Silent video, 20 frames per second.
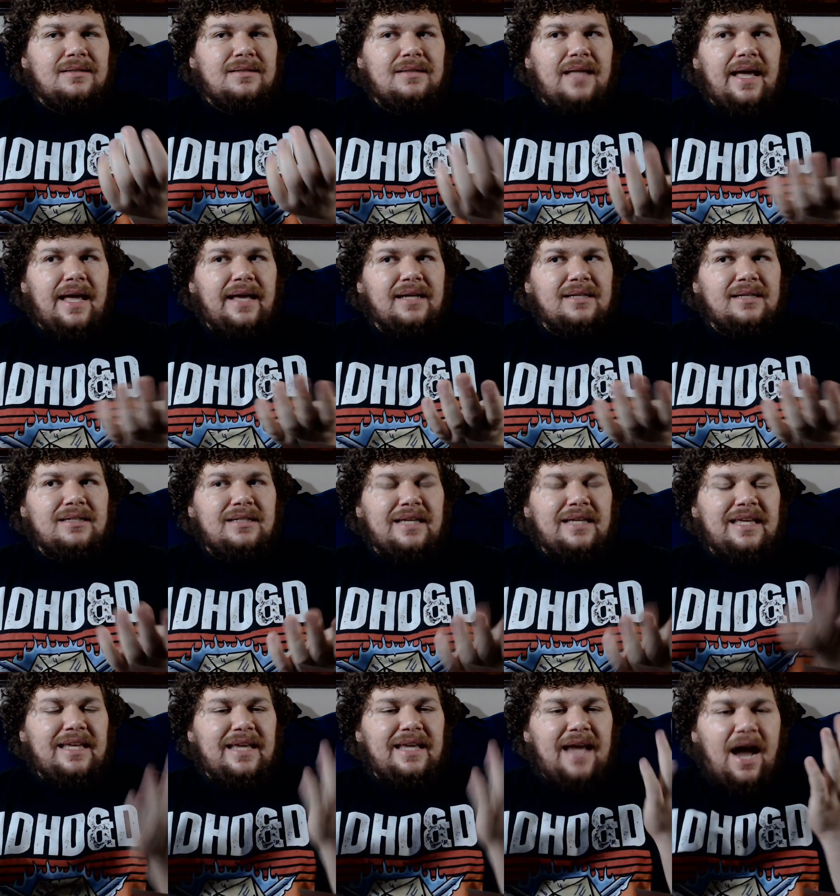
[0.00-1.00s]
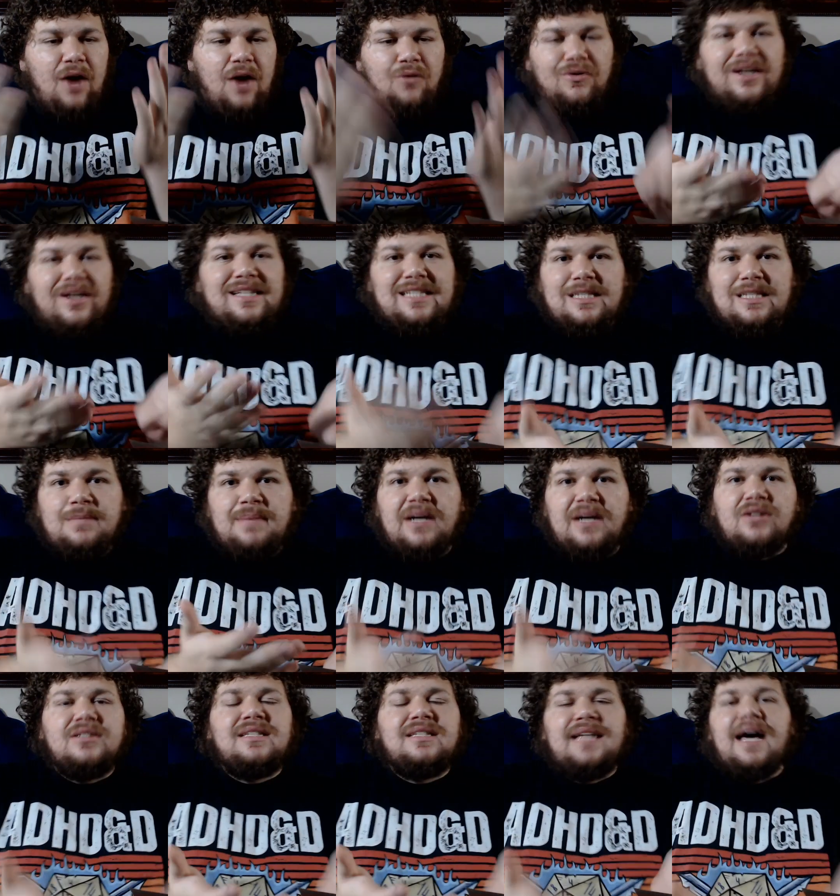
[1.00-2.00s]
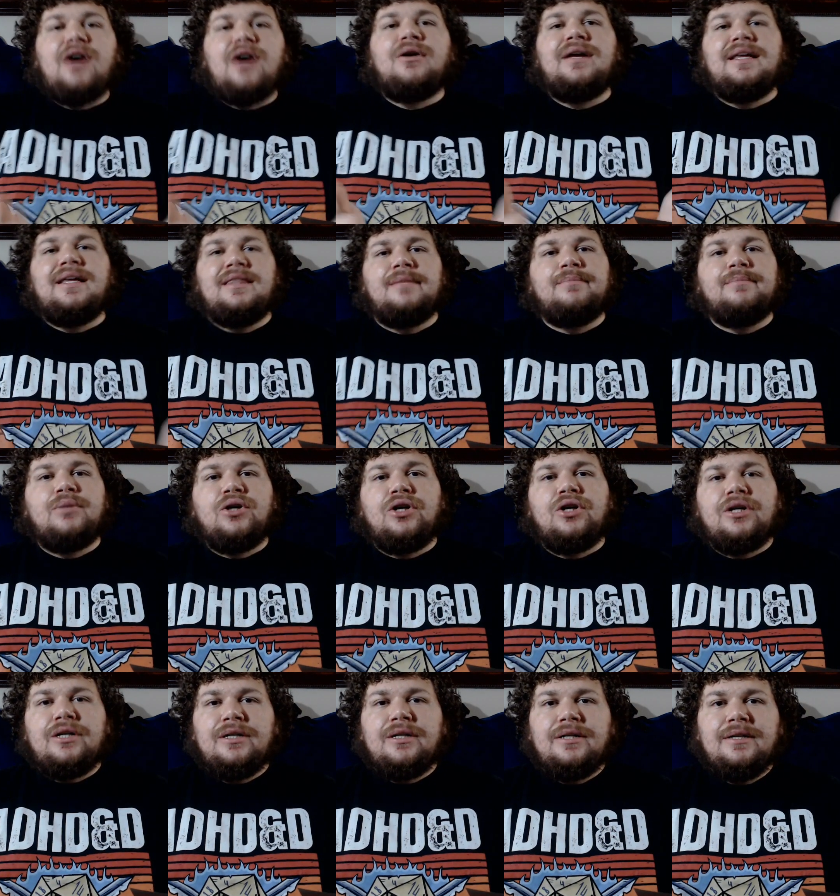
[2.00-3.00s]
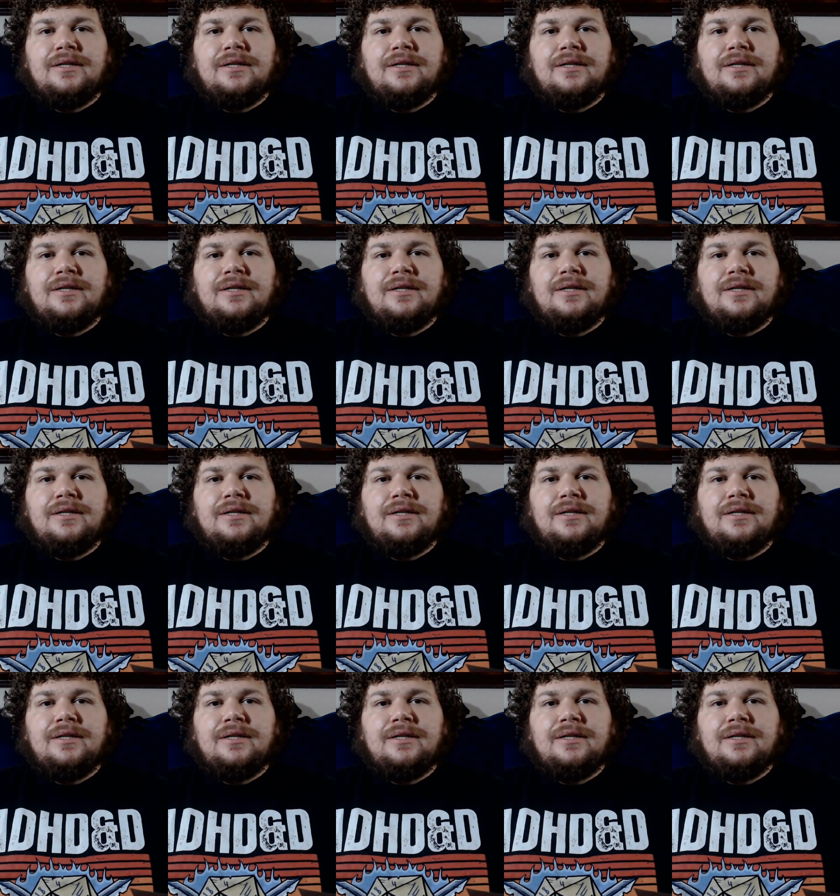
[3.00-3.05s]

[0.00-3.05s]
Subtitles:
Like, he outright spells it out in the book.